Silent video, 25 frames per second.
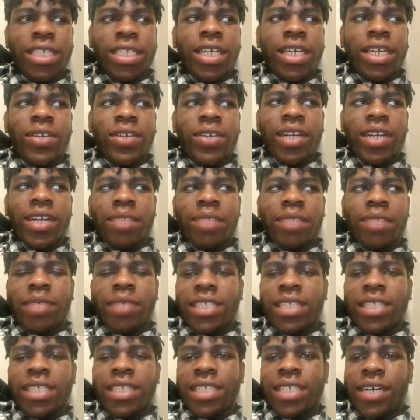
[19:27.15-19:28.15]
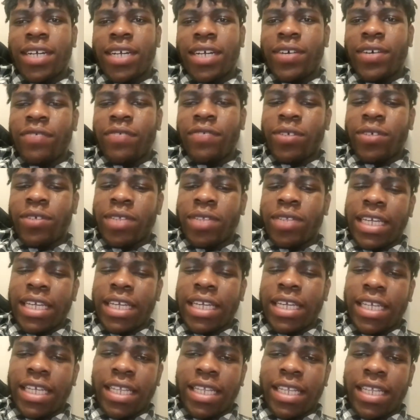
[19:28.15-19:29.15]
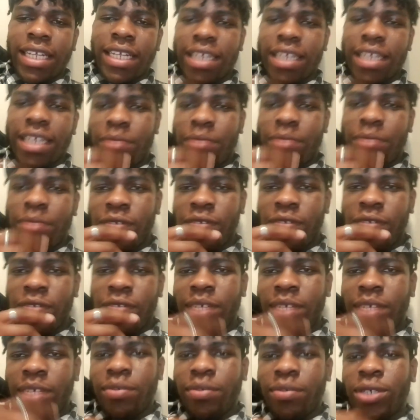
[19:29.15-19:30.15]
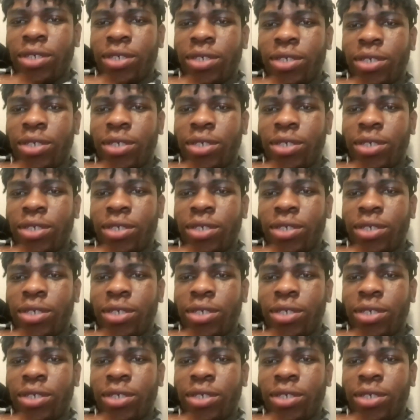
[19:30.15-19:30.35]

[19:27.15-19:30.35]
you can imagine how I felt like in that type of temperature.